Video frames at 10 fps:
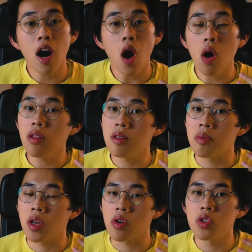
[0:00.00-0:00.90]
not only
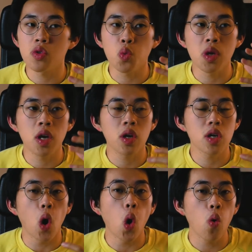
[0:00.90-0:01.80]
because we
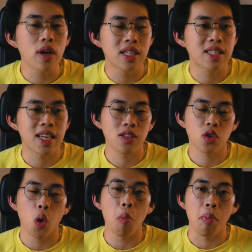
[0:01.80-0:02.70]
always tend to
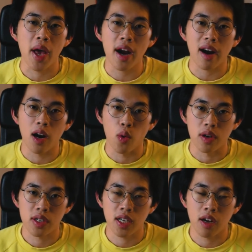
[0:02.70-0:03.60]
compare
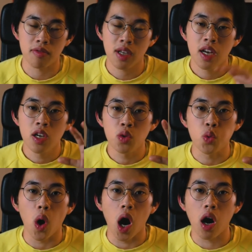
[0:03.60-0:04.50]
ourselves
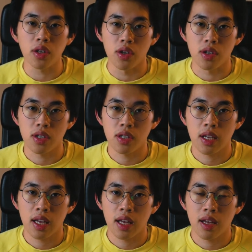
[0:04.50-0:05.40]
to others.
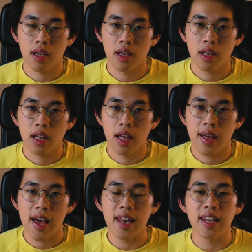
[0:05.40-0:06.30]

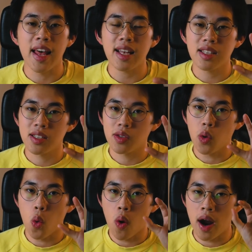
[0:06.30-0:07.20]
And that's
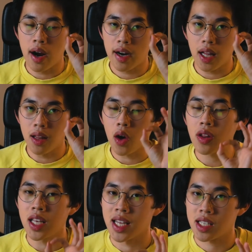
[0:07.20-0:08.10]
where
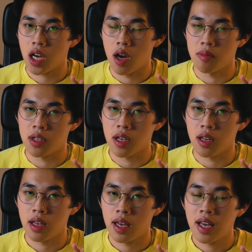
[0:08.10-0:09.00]
loneliness comes in.
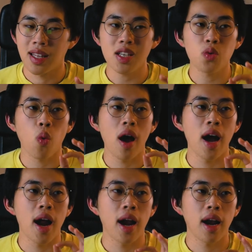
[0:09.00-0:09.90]
That's
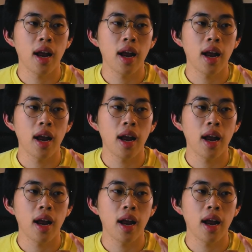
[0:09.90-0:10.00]
where